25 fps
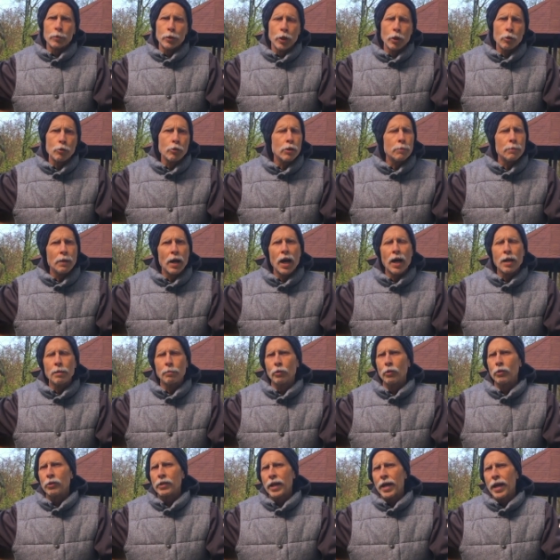Go to the
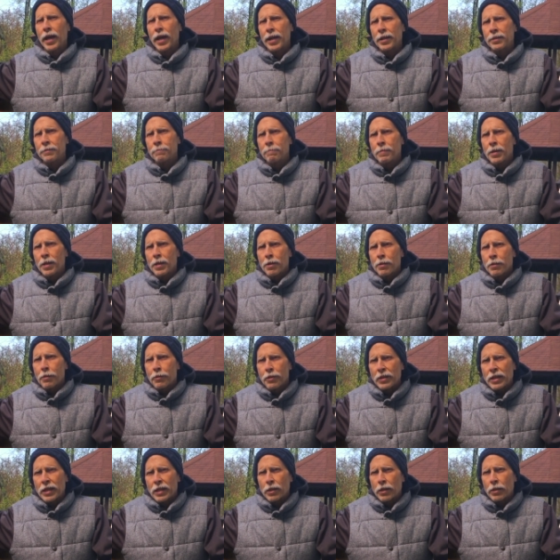Bible and
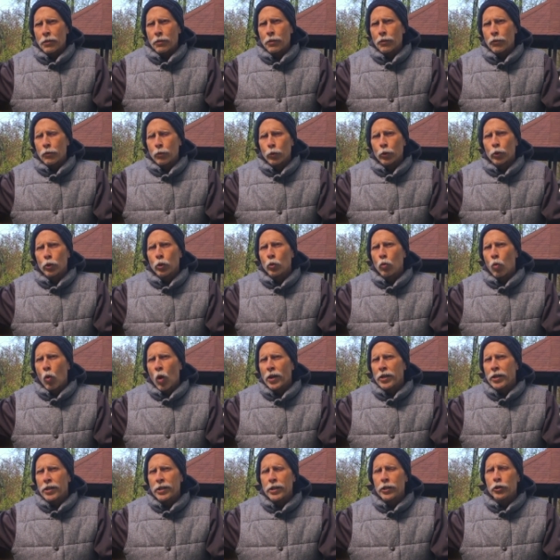think through
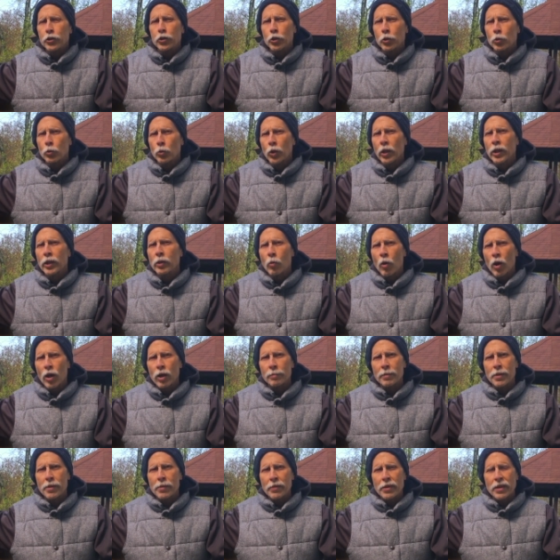what it is you really want
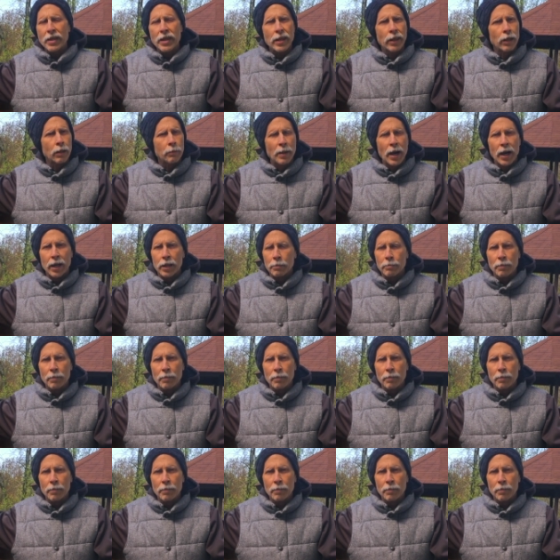to be thinking about.